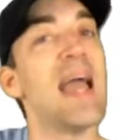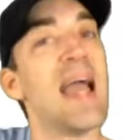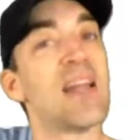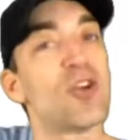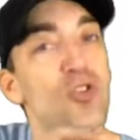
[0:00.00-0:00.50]

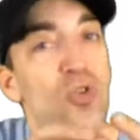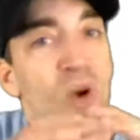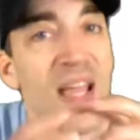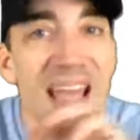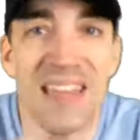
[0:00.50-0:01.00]
and
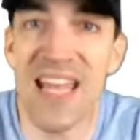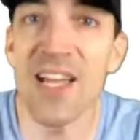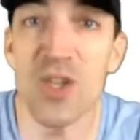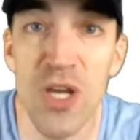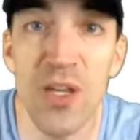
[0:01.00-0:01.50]
create
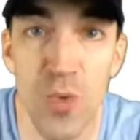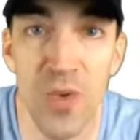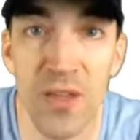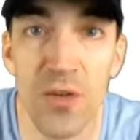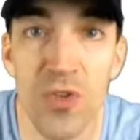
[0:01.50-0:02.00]
that change
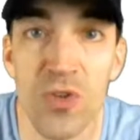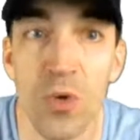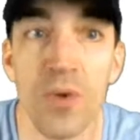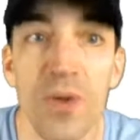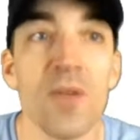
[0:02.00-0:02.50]
within those
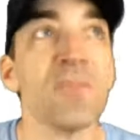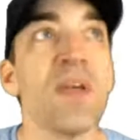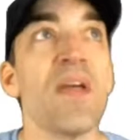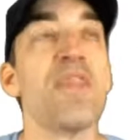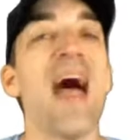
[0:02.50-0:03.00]
stories,
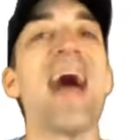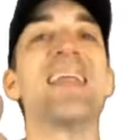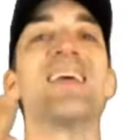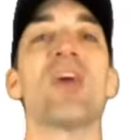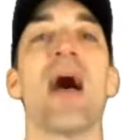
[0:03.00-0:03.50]

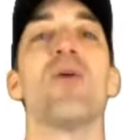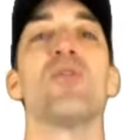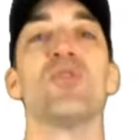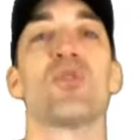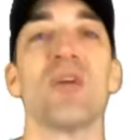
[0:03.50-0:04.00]
that is how
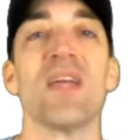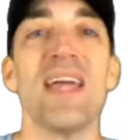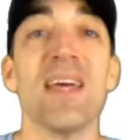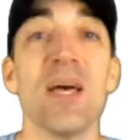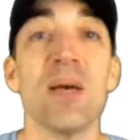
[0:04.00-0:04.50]
you
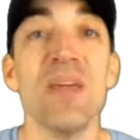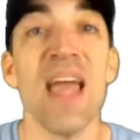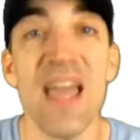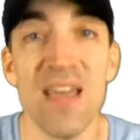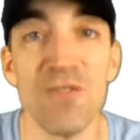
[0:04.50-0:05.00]
create
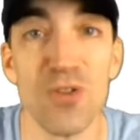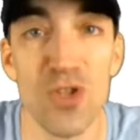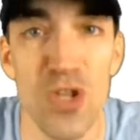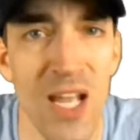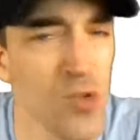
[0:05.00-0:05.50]
behavior
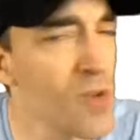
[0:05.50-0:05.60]
change.